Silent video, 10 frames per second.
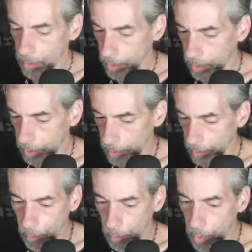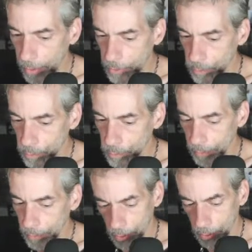that's relevant is just strictly
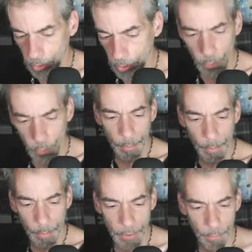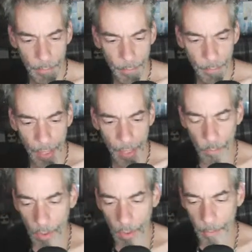because of the fact that what I'm here to do
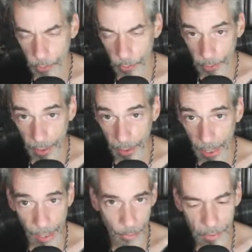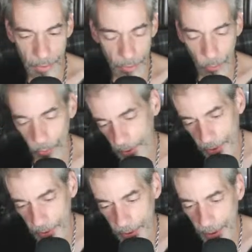today, this is cool. It's
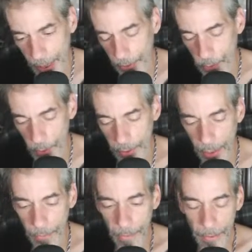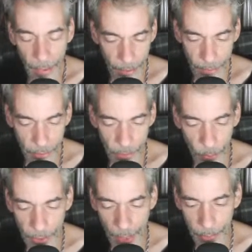just neat how this worked out. This
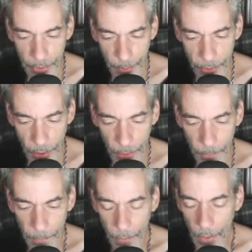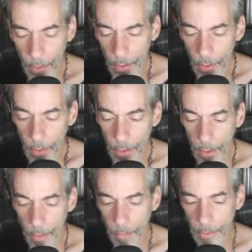always happens on my channel.
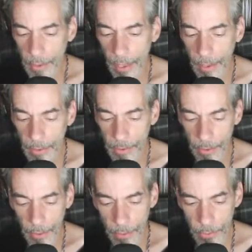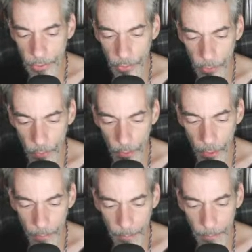Today is
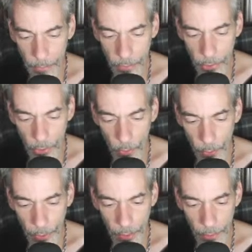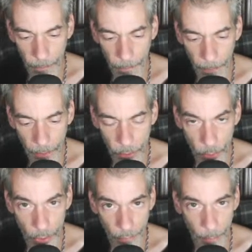to show the
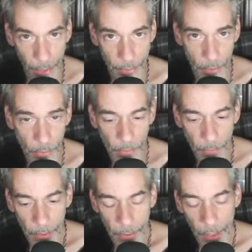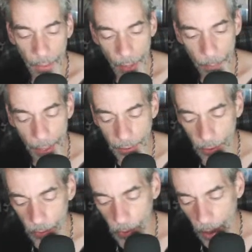use of the pentacle. And that
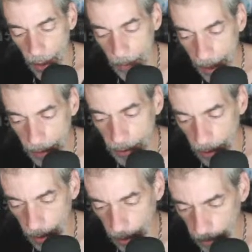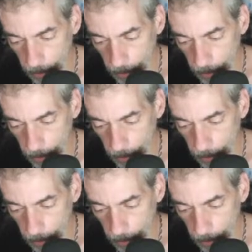pentacle I made today